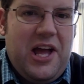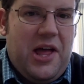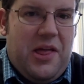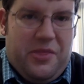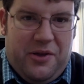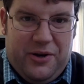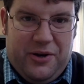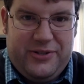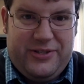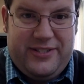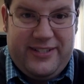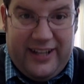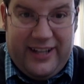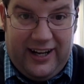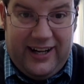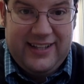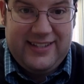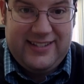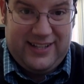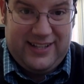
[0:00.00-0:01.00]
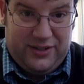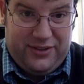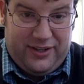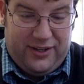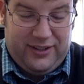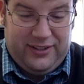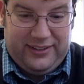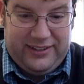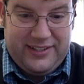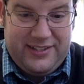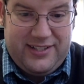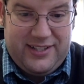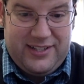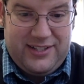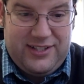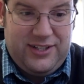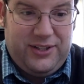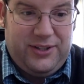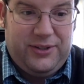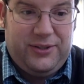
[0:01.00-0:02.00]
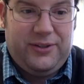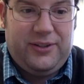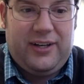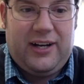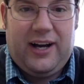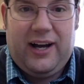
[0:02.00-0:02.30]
There's tons out there to listen to.